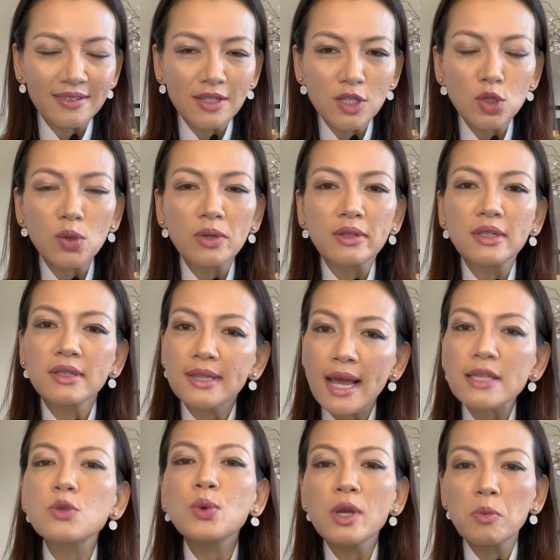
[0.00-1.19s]
So
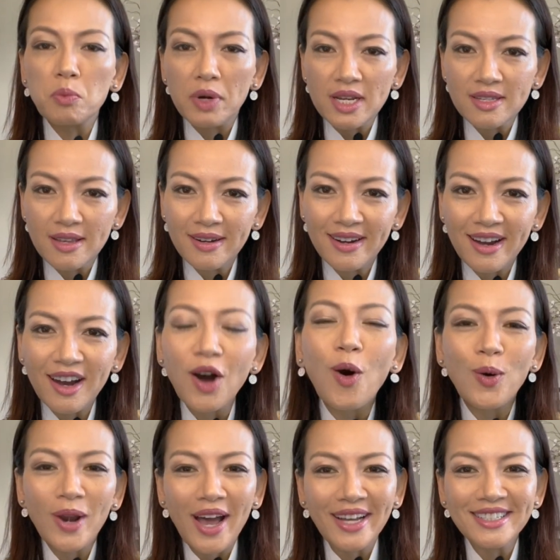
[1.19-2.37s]
that will impress her a
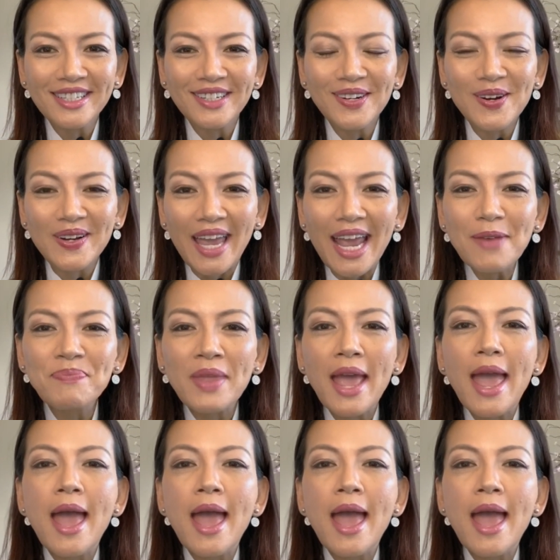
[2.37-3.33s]
whole lot, okay?